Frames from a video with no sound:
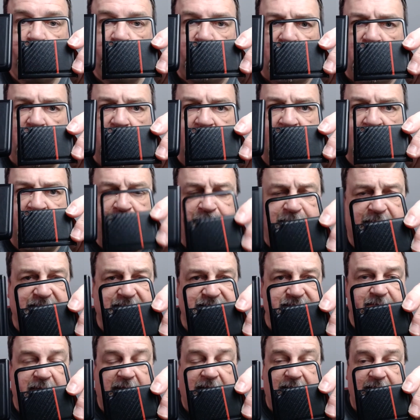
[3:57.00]
at
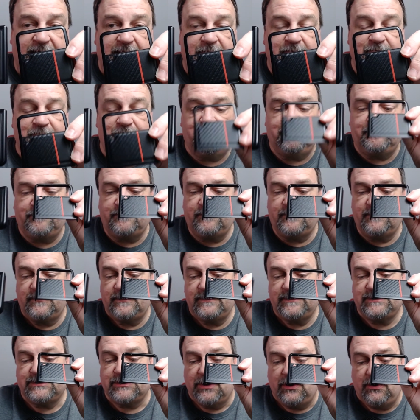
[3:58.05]
Best Buy.
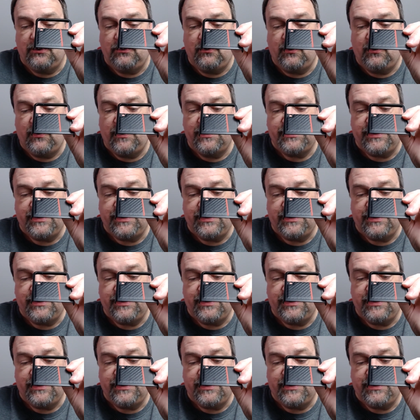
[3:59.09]
So with